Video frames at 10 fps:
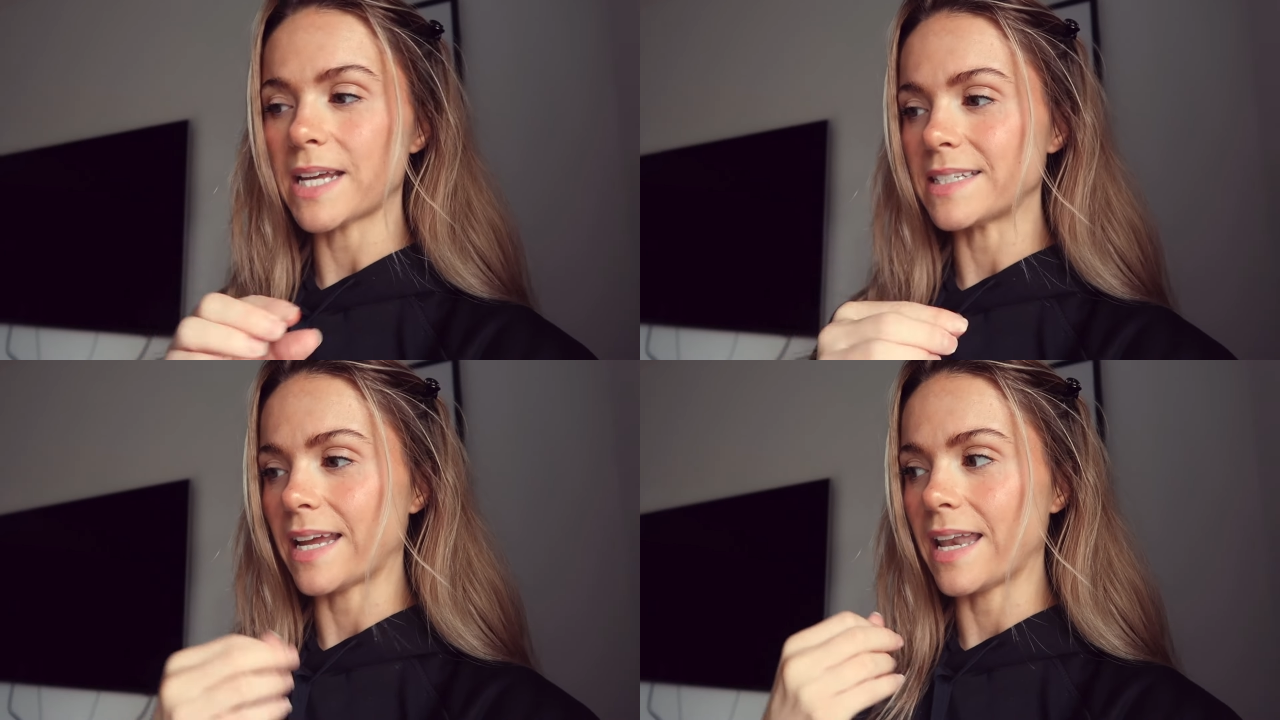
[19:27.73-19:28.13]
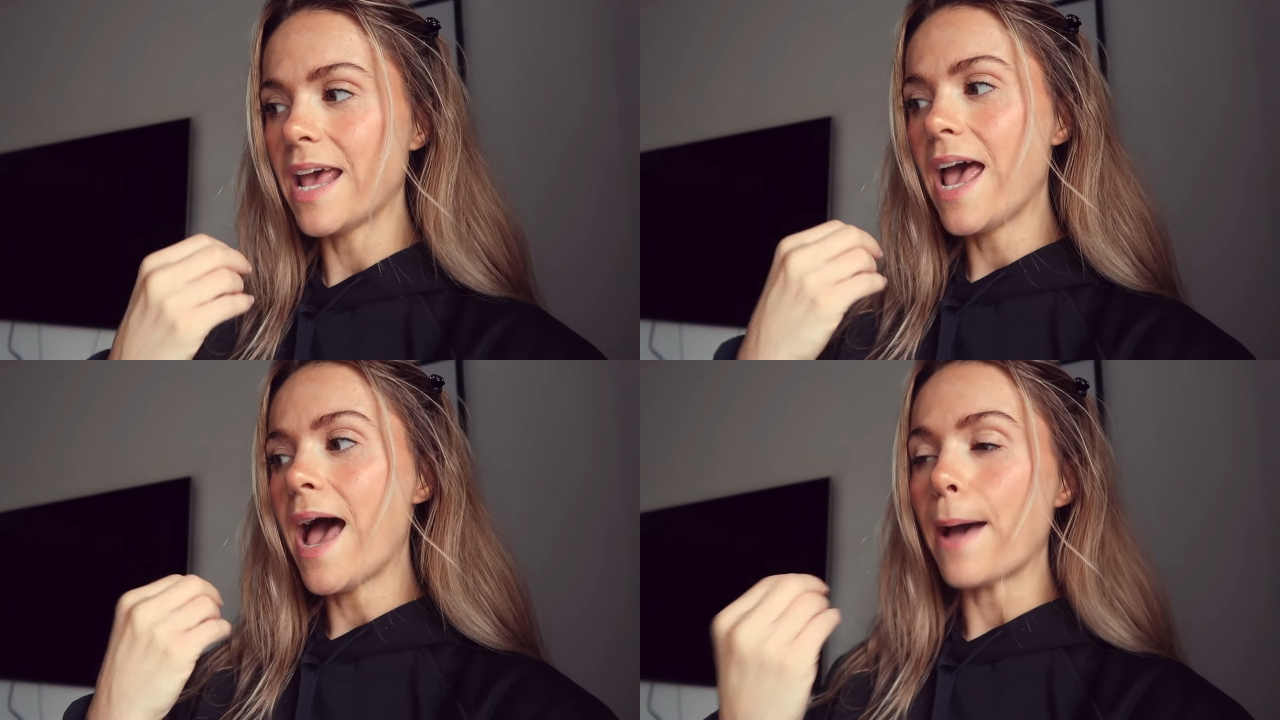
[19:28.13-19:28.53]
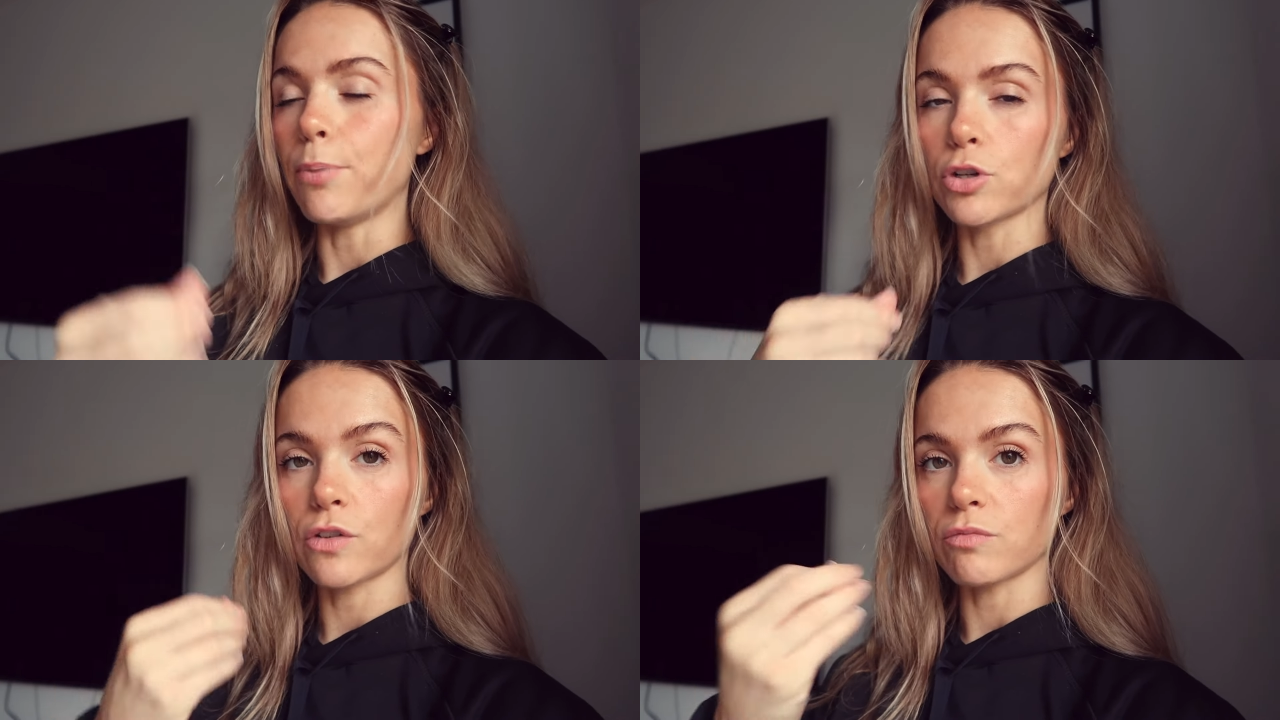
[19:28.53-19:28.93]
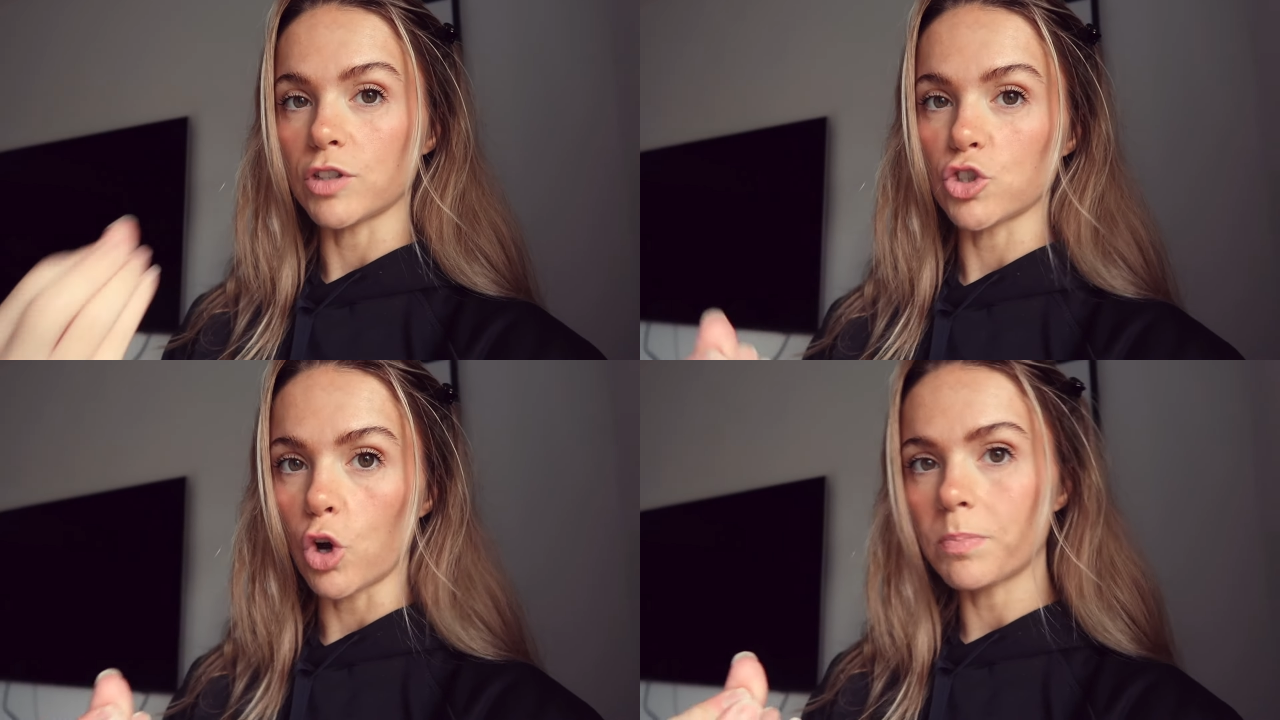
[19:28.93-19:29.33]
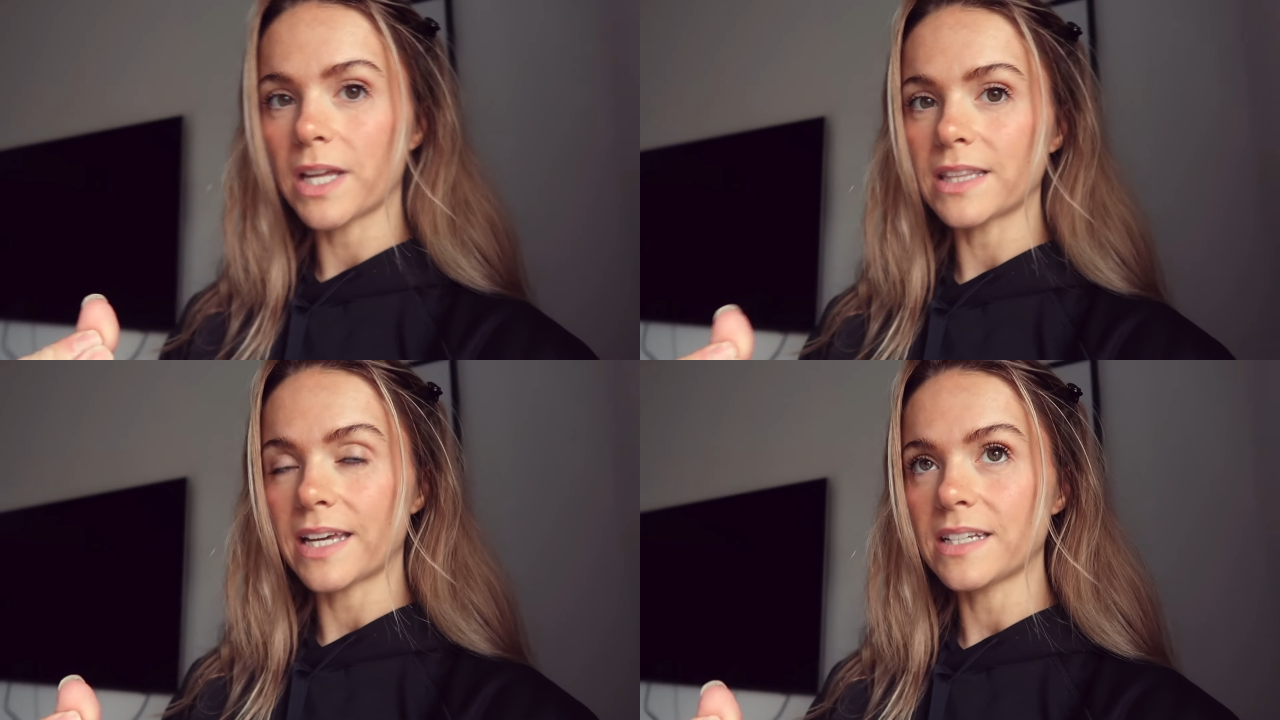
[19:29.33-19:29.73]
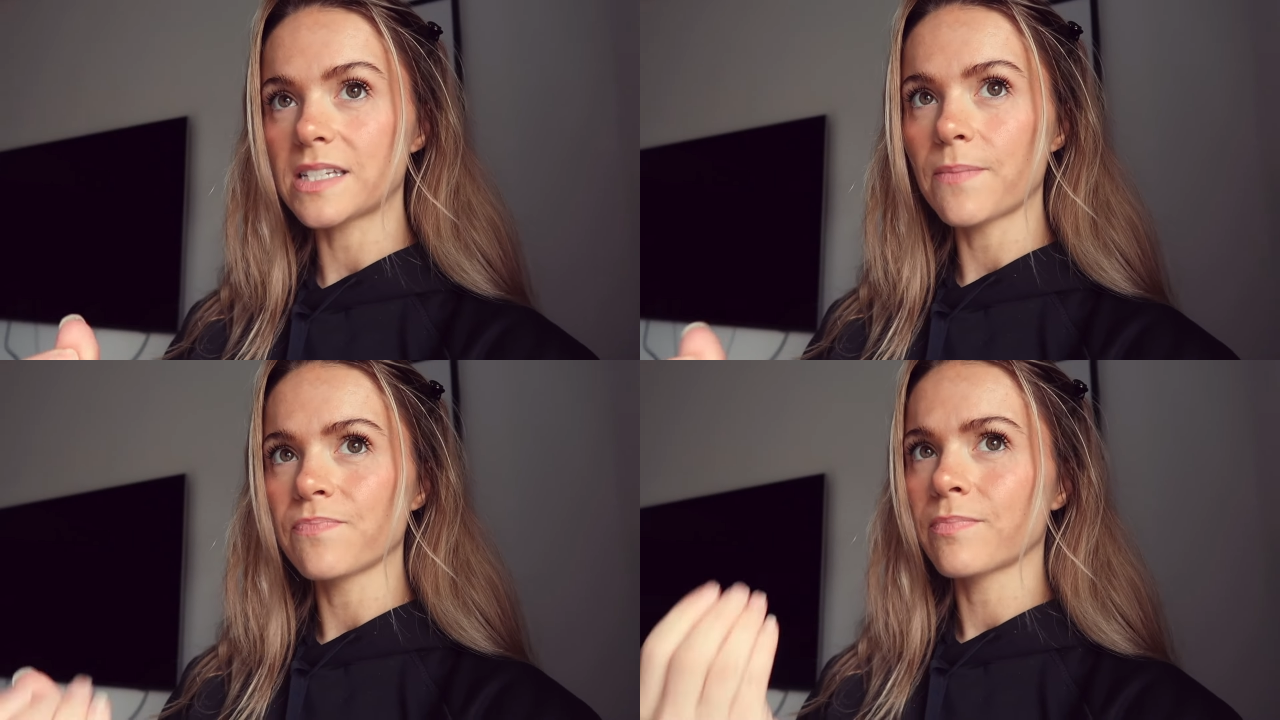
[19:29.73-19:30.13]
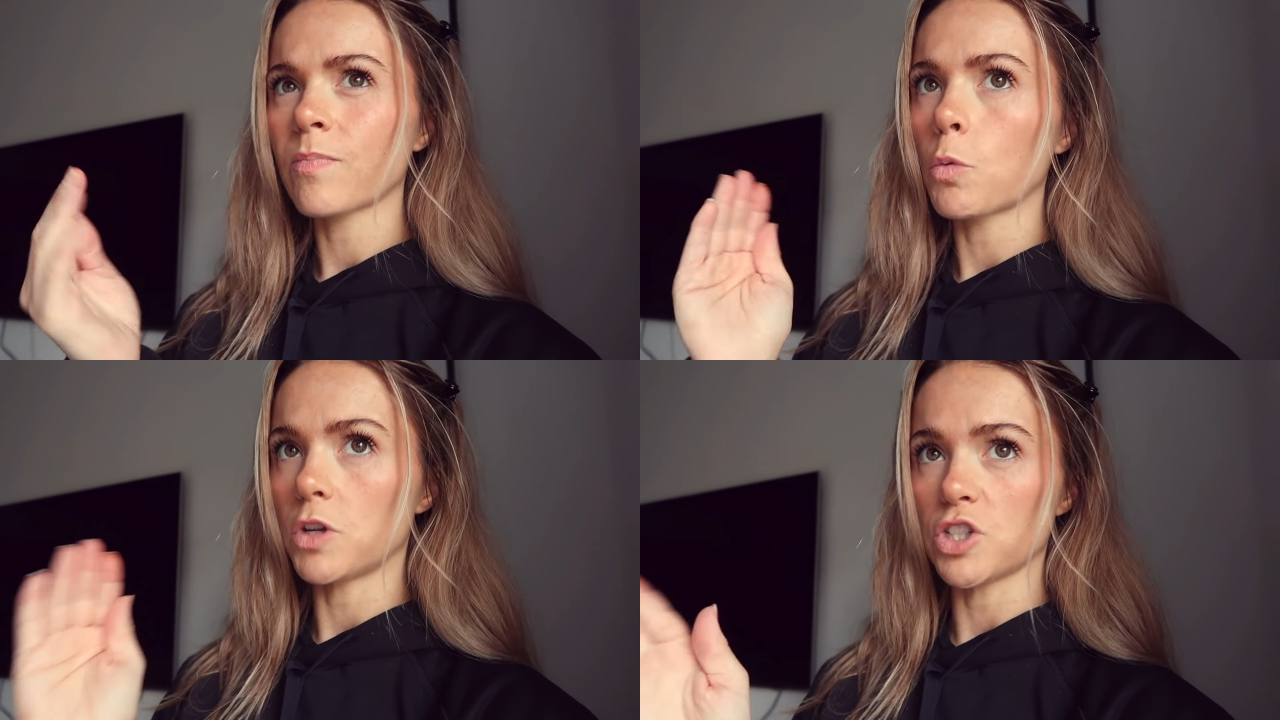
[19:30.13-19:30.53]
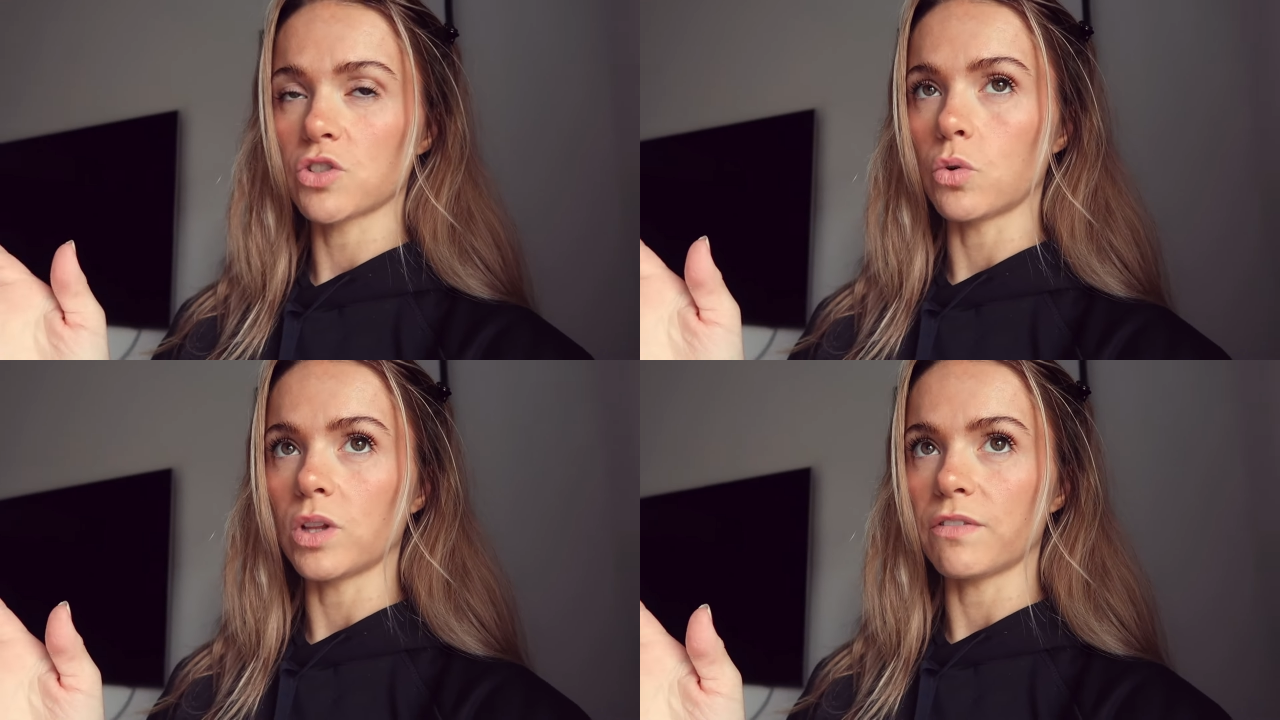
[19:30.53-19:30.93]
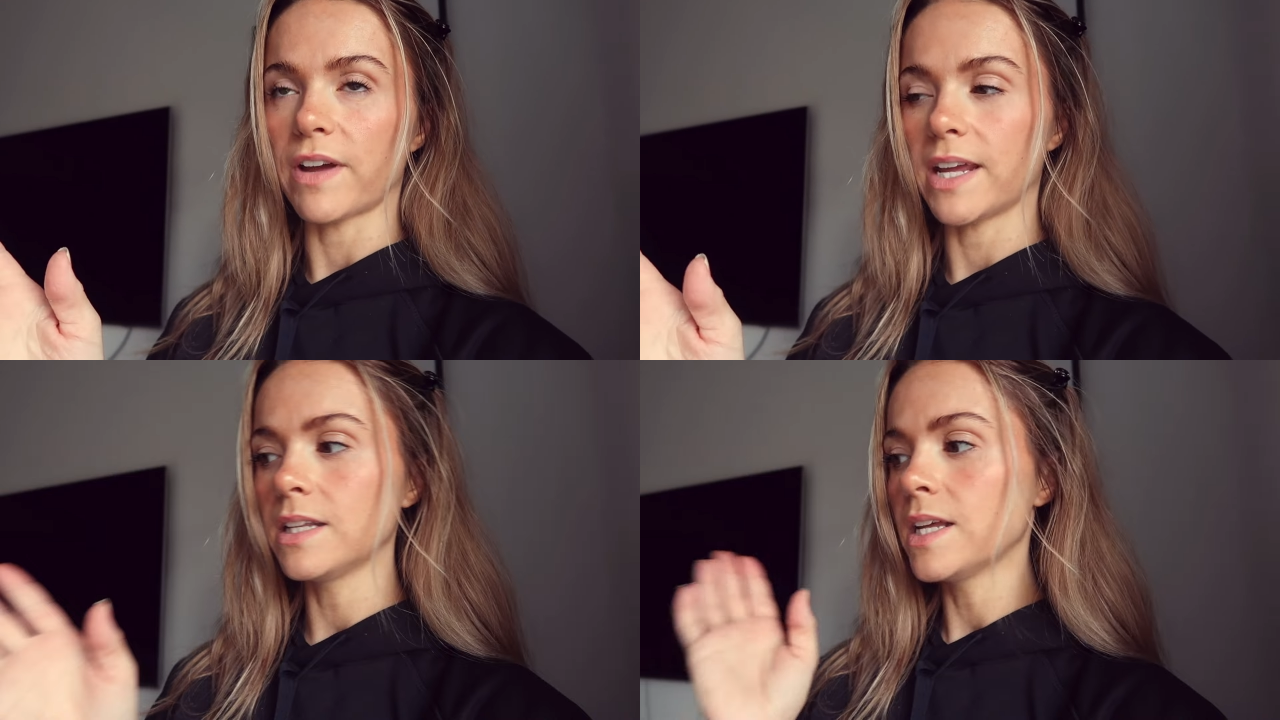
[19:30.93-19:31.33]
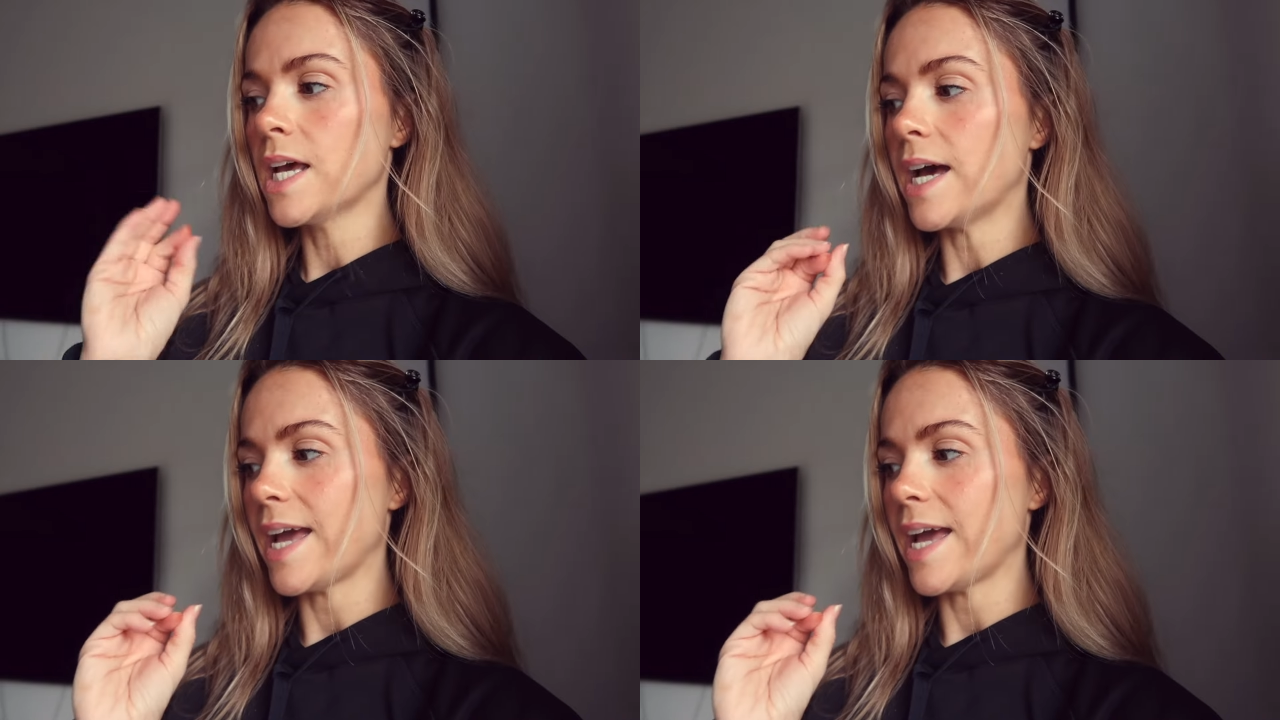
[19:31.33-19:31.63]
as in I bought it from the shop like this, which is totally fine.